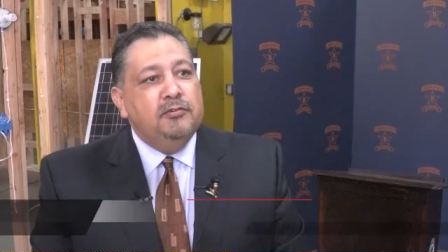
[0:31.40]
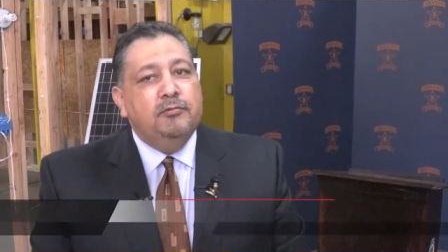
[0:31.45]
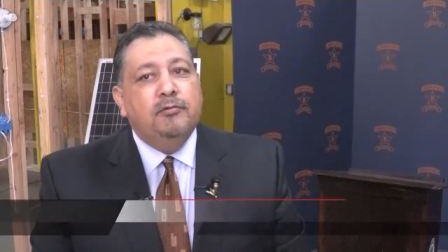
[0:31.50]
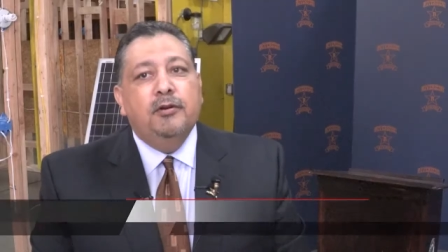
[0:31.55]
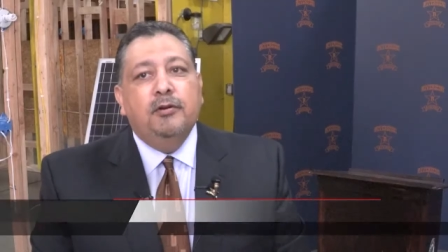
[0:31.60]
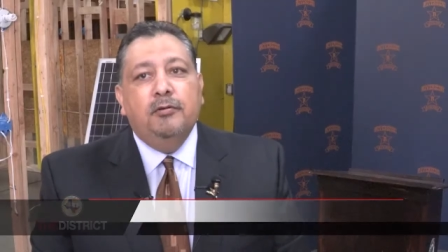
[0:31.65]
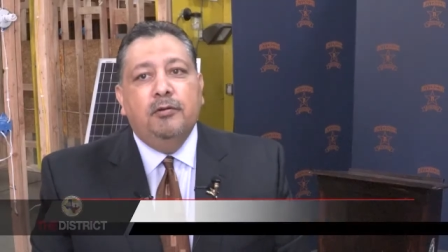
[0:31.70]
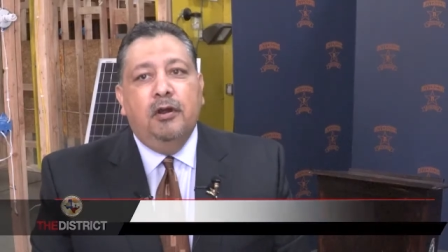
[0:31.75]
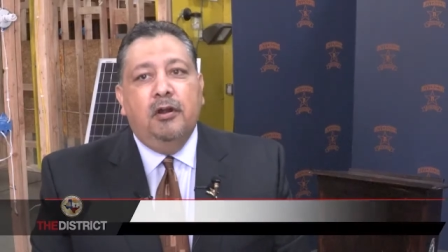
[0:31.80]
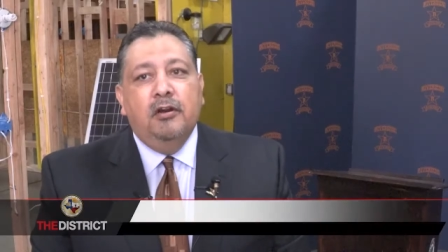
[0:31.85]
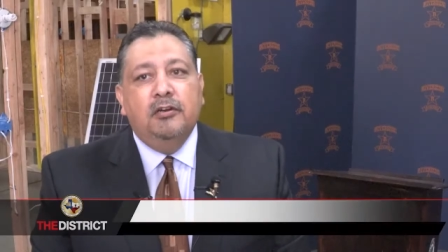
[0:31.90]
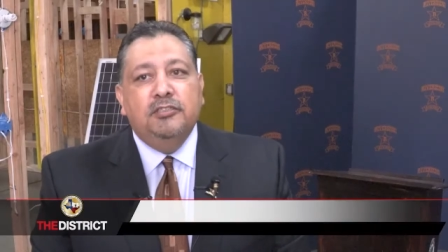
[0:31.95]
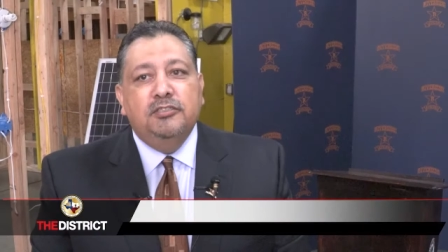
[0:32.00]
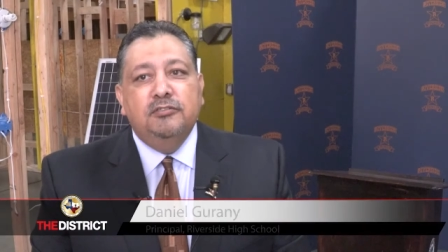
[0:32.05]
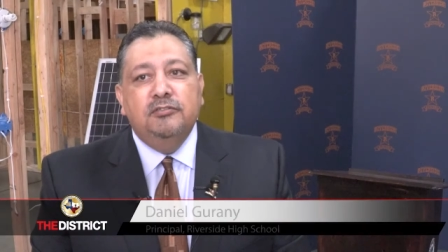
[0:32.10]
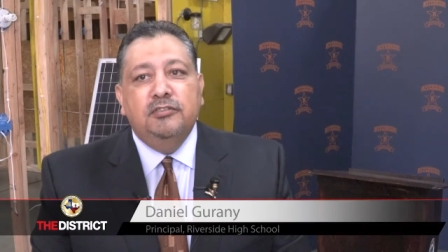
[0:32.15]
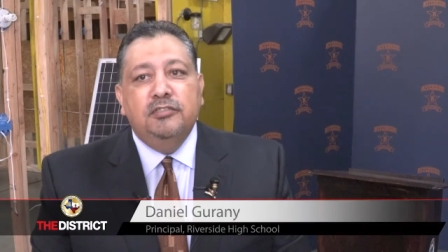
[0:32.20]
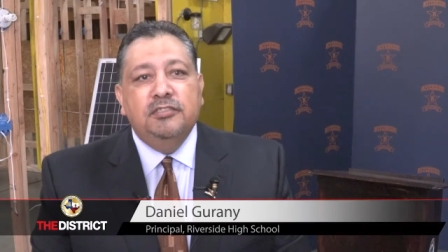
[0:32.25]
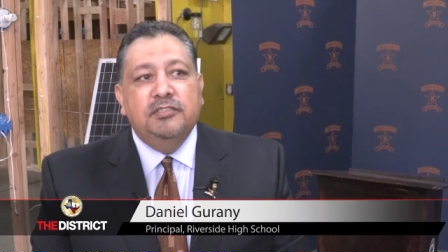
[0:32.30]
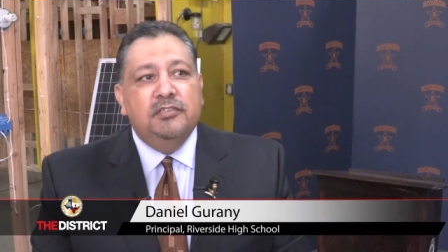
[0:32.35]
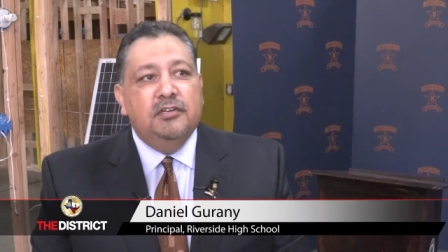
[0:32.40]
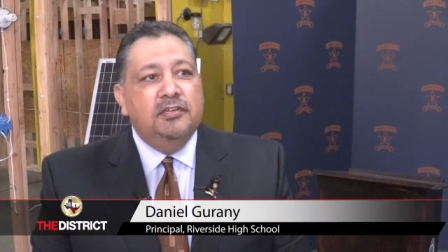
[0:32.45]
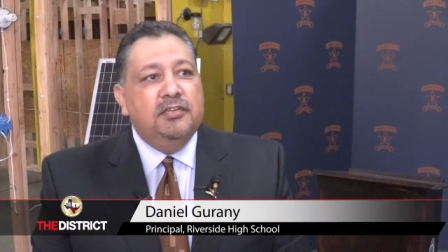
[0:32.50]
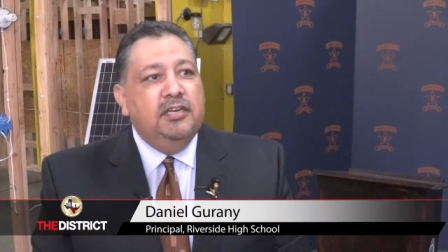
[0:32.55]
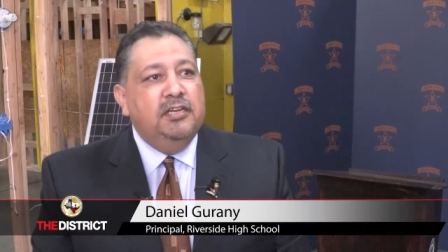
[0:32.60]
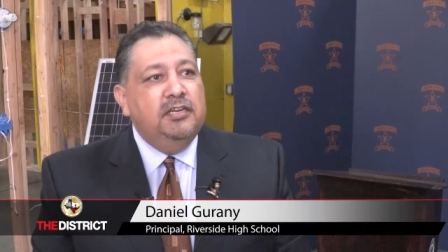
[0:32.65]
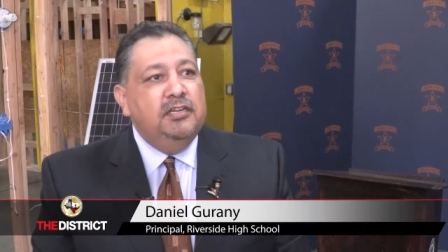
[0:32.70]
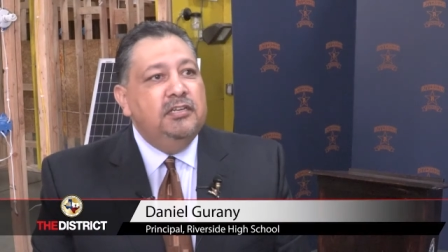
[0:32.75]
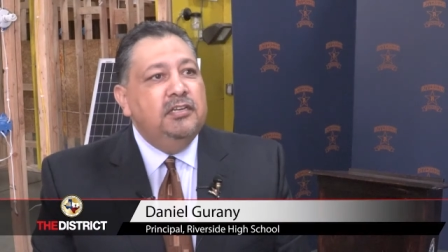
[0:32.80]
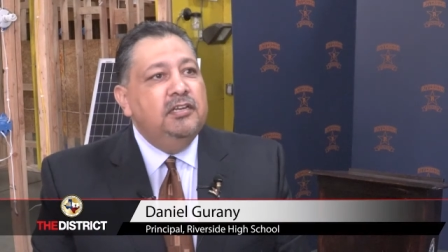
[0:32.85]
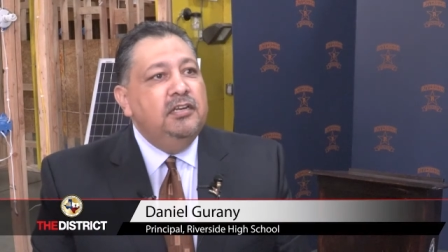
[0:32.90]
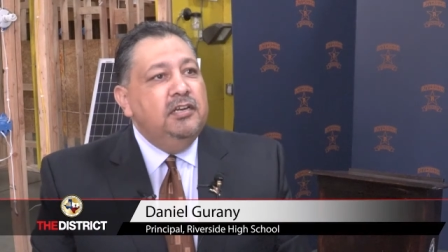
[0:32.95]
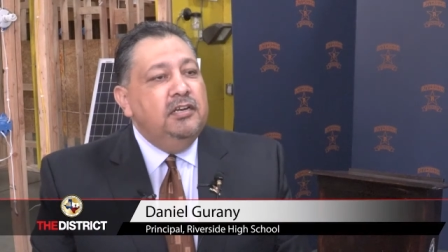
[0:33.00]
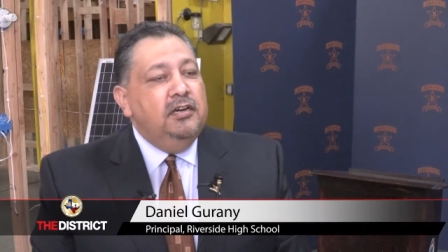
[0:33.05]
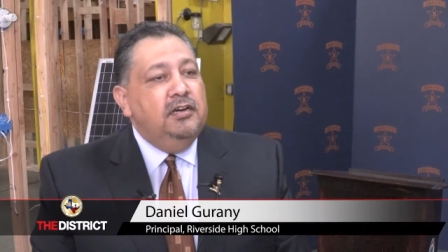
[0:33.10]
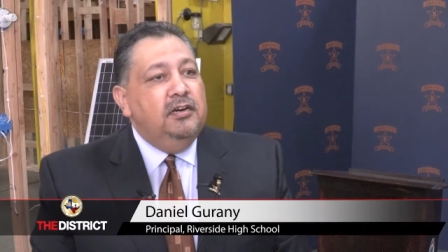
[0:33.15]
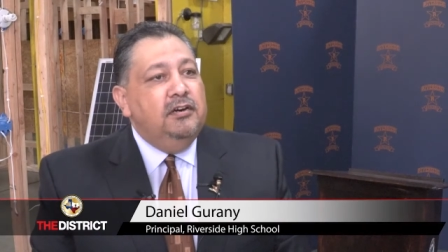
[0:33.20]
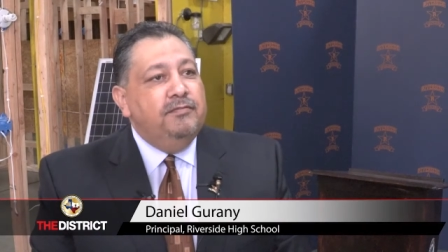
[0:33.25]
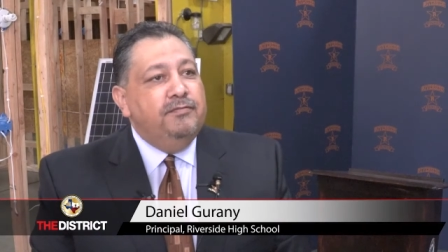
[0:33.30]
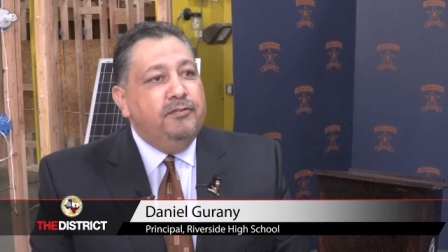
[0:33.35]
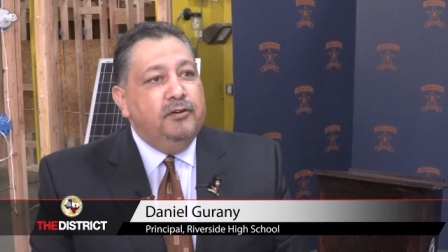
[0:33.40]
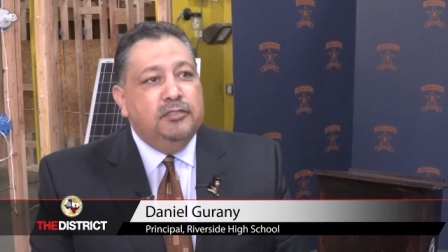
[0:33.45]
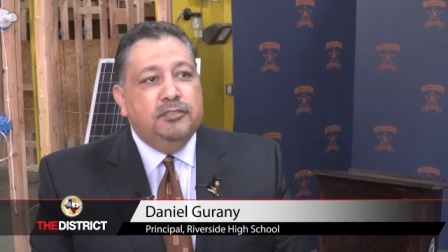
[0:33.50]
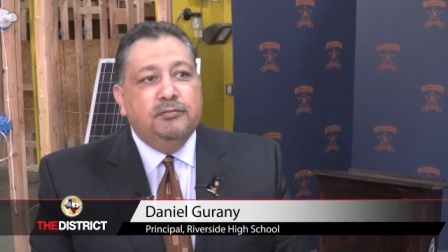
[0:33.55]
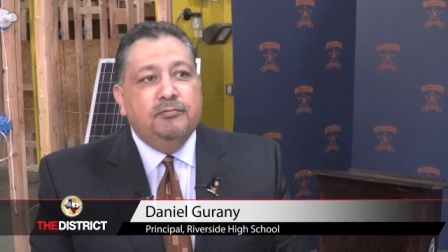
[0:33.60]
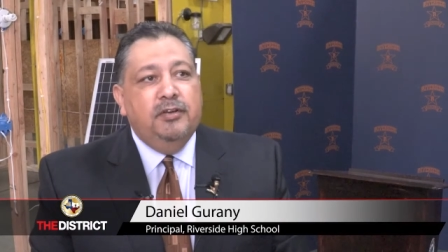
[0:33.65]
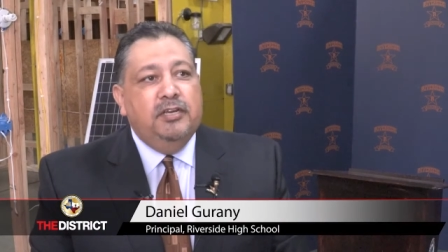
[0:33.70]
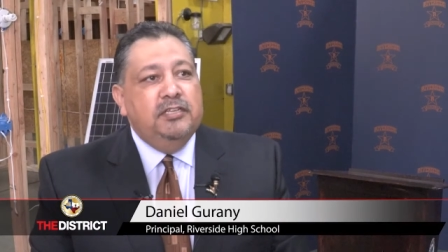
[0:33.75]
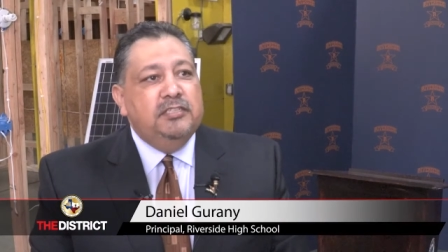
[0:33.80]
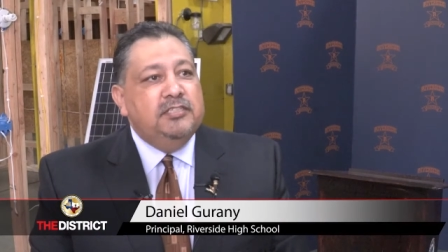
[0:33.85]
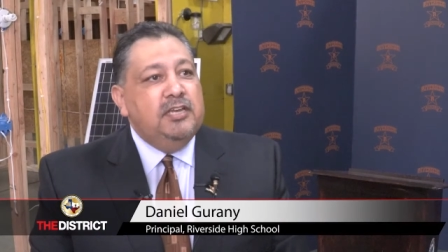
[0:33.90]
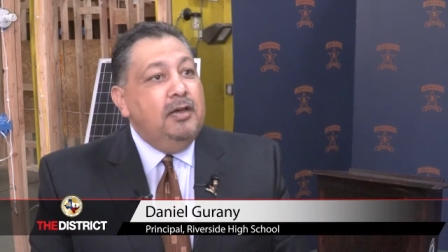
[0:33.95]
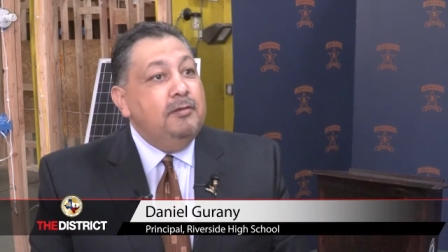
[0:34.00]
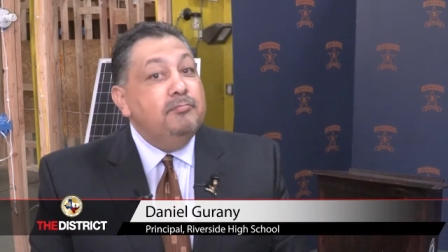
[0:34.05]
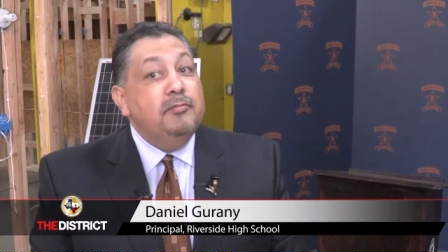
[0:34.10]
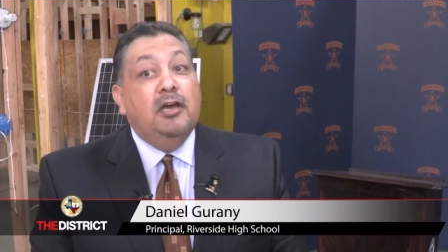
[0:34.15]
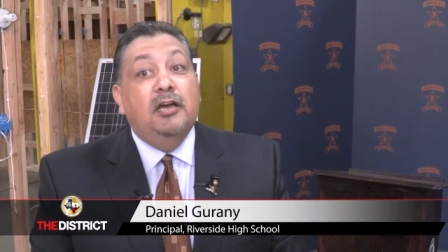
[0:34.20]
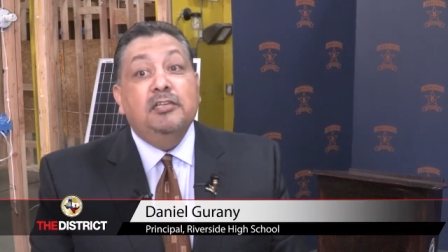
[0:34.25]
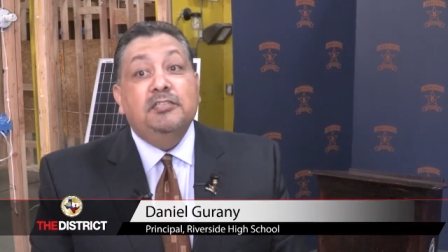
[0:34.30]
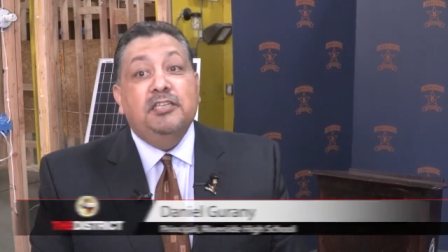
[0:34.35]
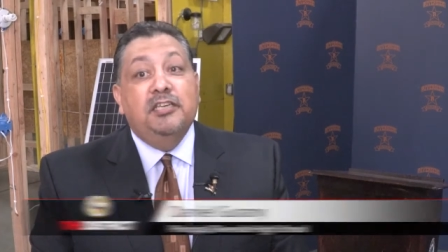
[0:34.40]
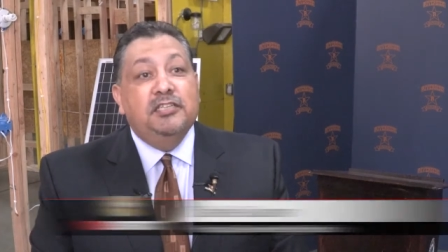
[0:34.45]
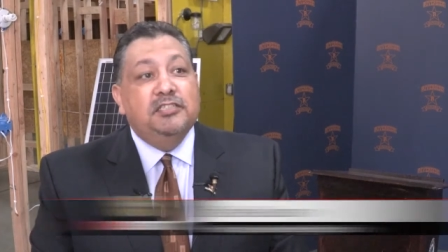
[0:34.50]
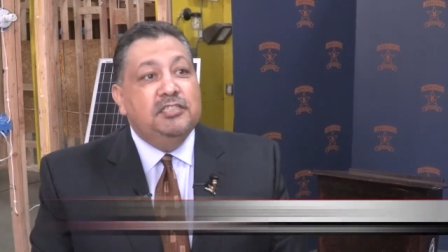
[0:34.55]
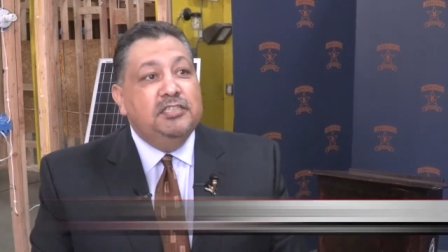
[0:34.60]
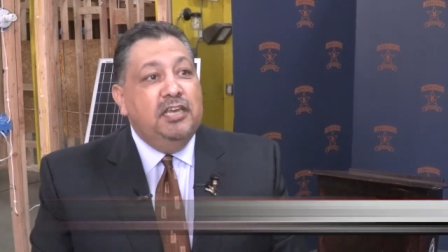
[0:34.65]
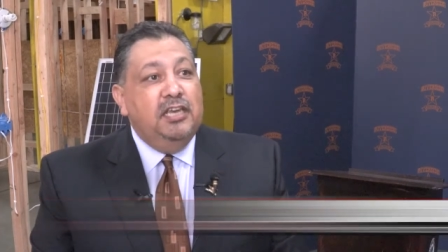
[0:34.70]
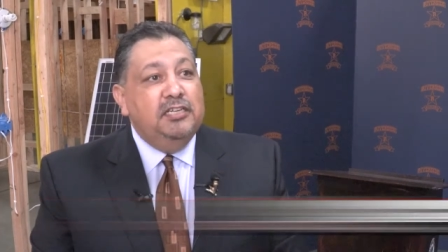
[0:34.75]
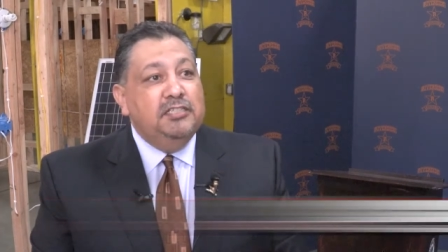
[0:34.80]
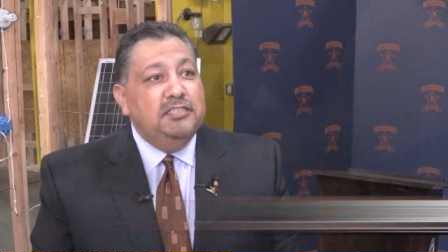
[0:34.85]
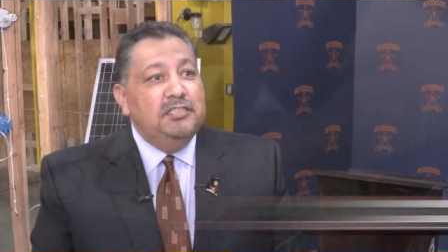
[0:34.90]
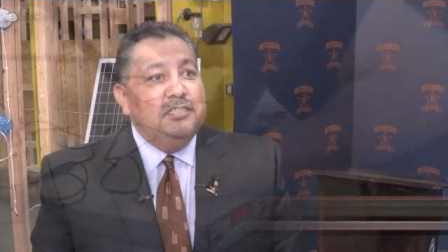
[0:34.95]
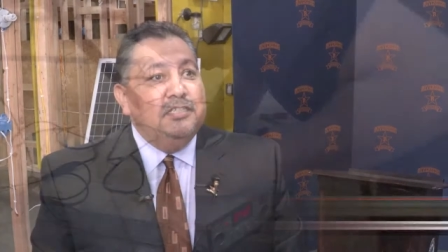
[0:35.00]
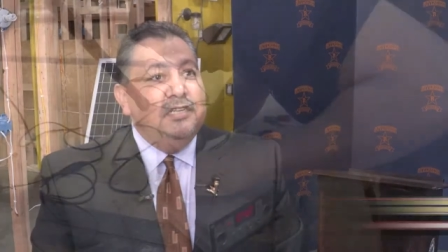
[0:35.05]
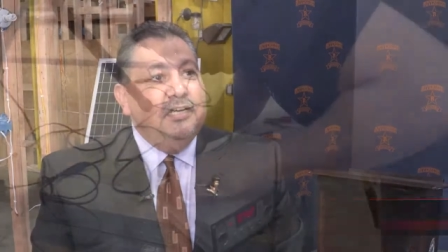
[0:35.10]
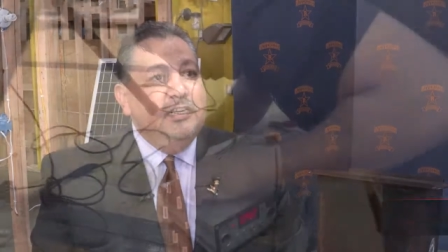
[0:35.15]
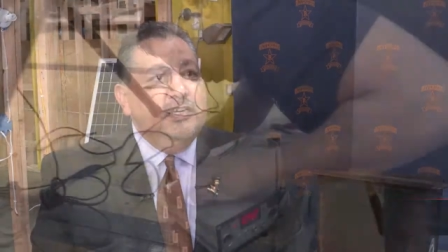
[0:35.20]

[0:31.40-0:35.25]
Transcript: to where our students are getting uh, first-rate, top-notch education,